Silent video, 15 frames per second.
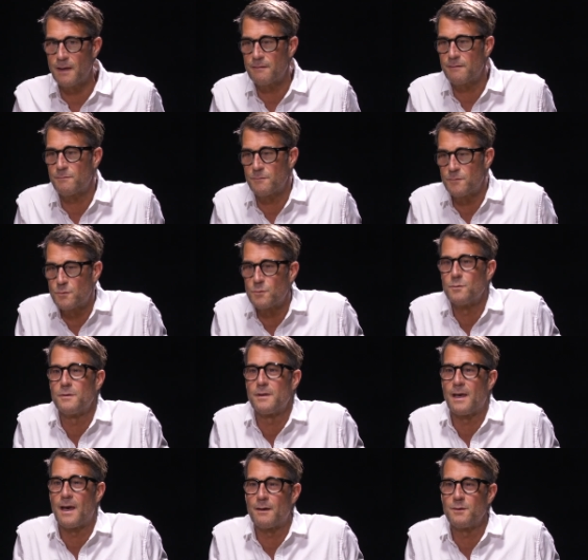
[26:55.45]
that's
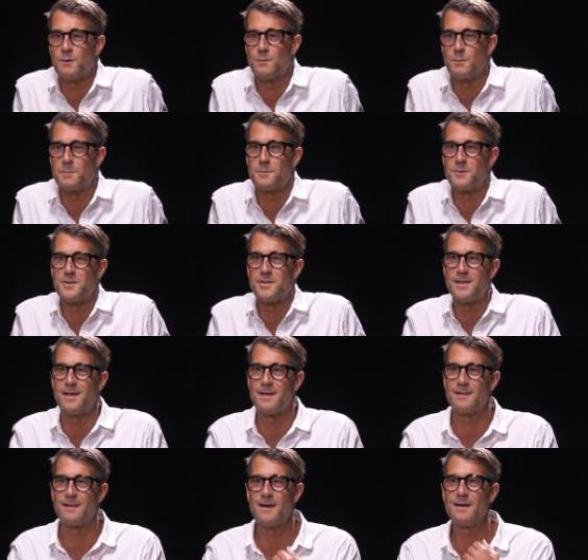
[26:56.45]
truly how you
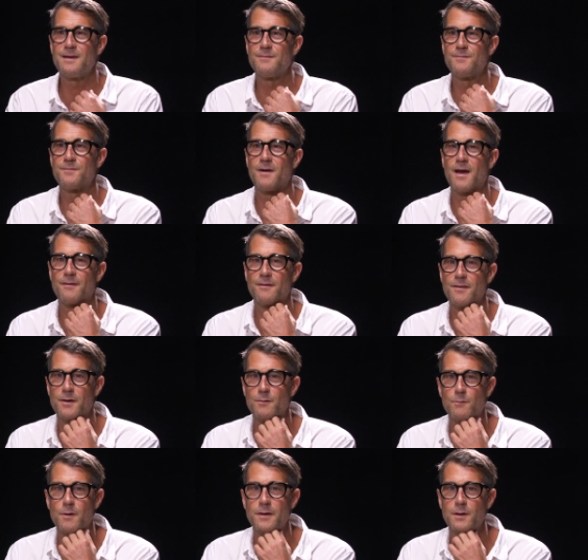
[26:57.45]
appreciate life rather
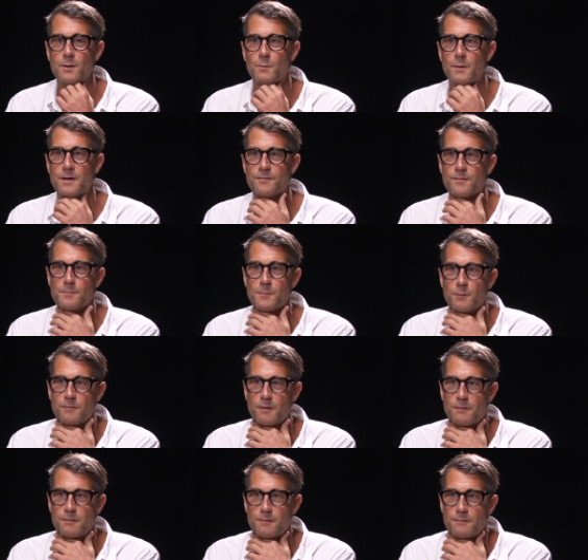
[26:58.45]
than running away from those
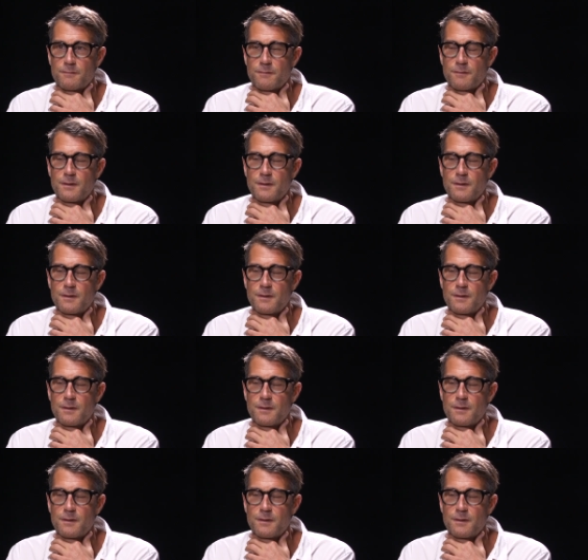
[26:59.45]
other